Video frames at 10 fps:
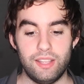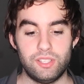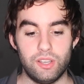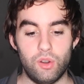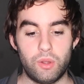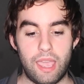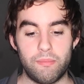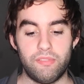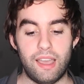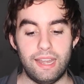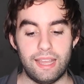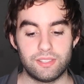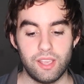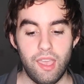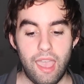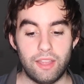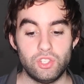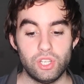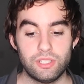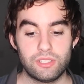into Occam Finance.
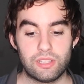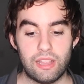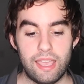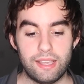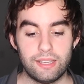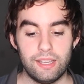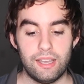And just like